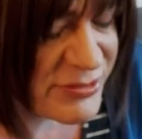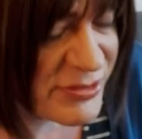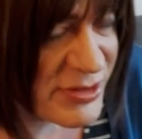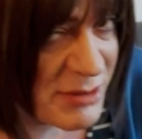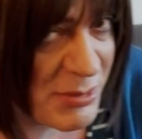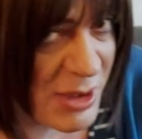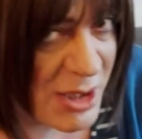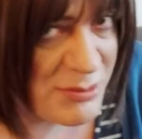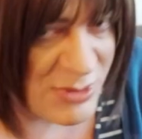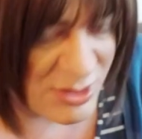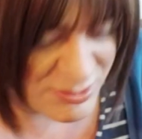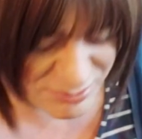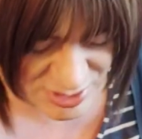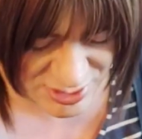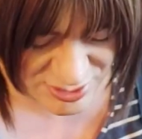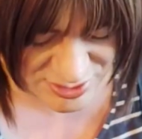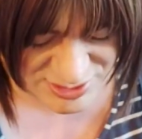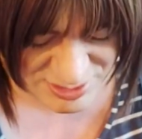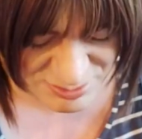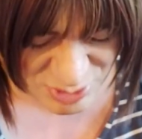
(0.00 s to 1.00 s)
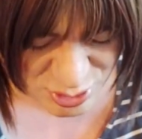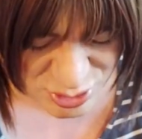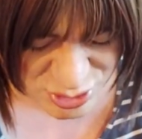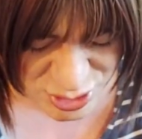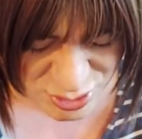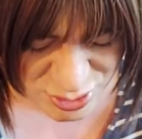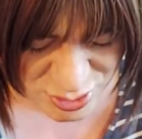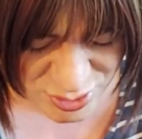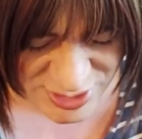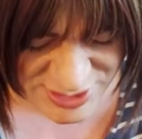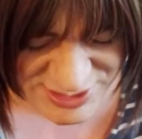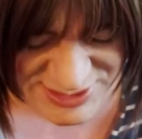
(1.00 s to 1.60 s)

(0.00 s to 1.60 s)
for the moment, because I'm not sure